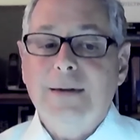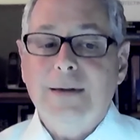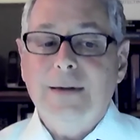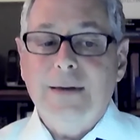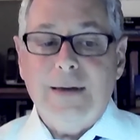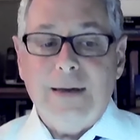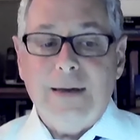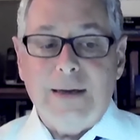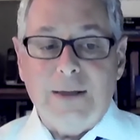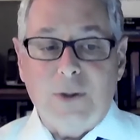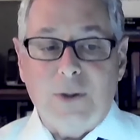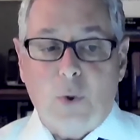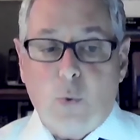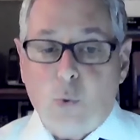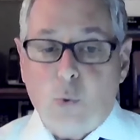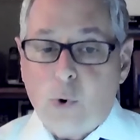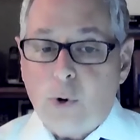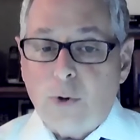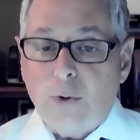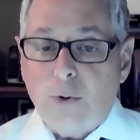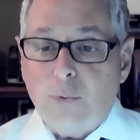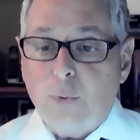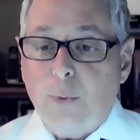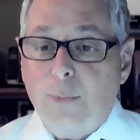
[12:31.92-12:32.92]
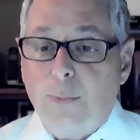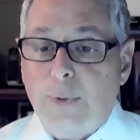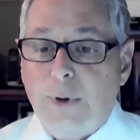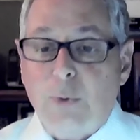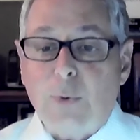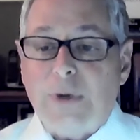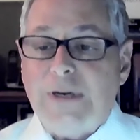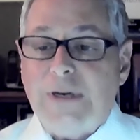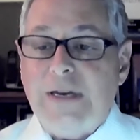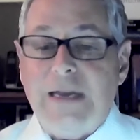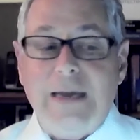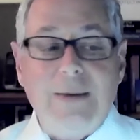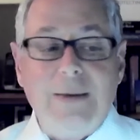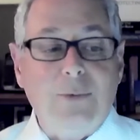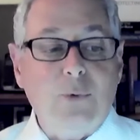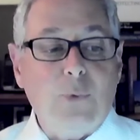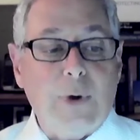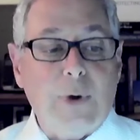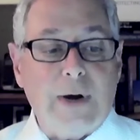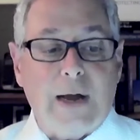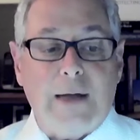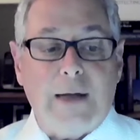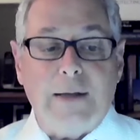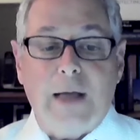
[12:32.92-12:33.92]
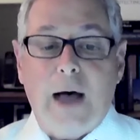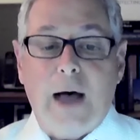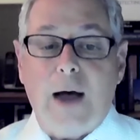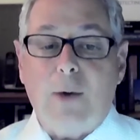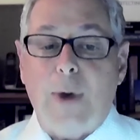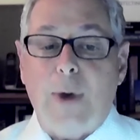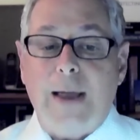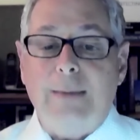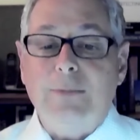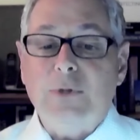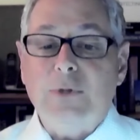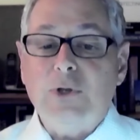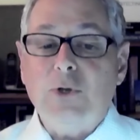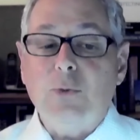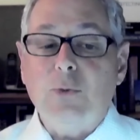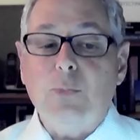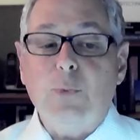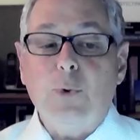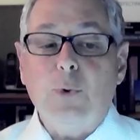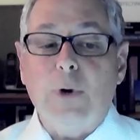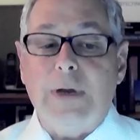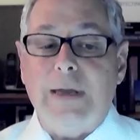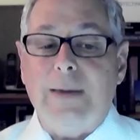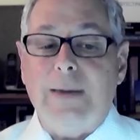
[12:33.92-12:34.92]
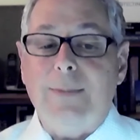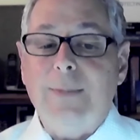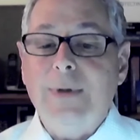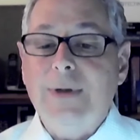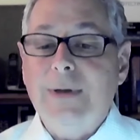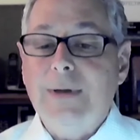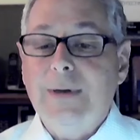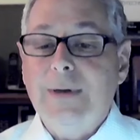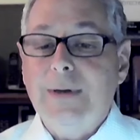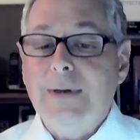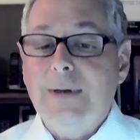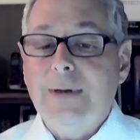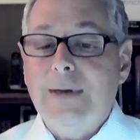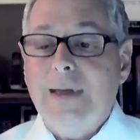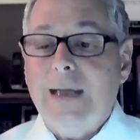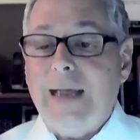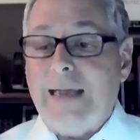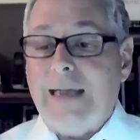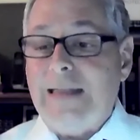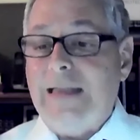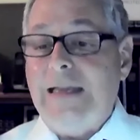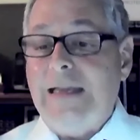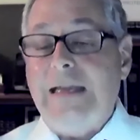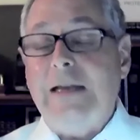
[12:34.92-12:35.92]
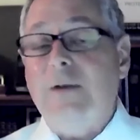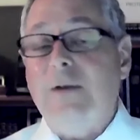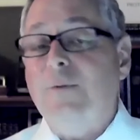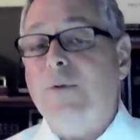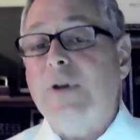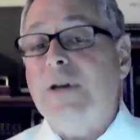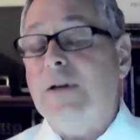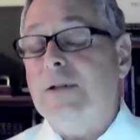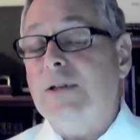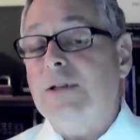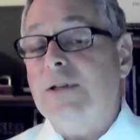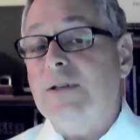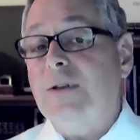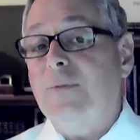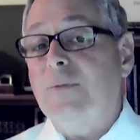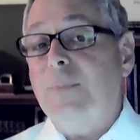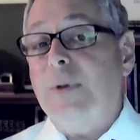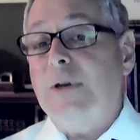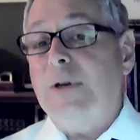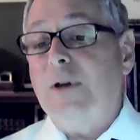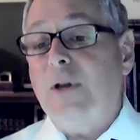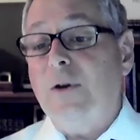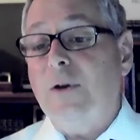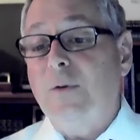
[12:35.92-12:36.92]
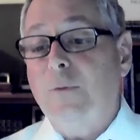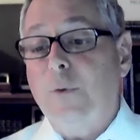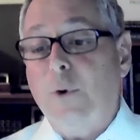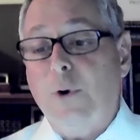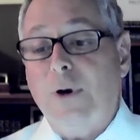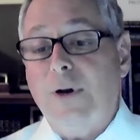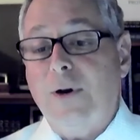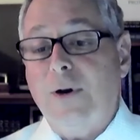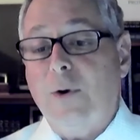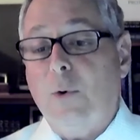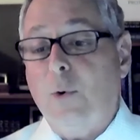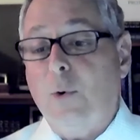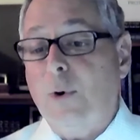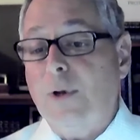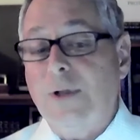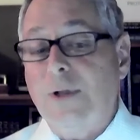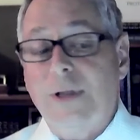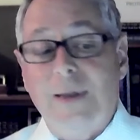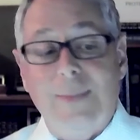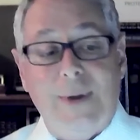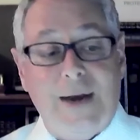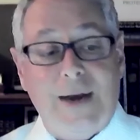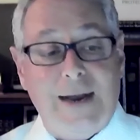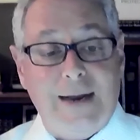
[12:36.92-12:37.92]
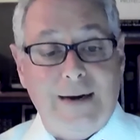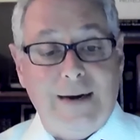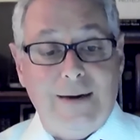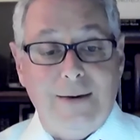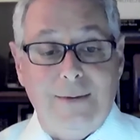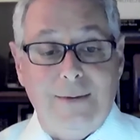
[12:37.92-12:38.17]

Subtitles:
and the world will be redeemed when Allah reigns supreme and the infidels have been converted or eliminated.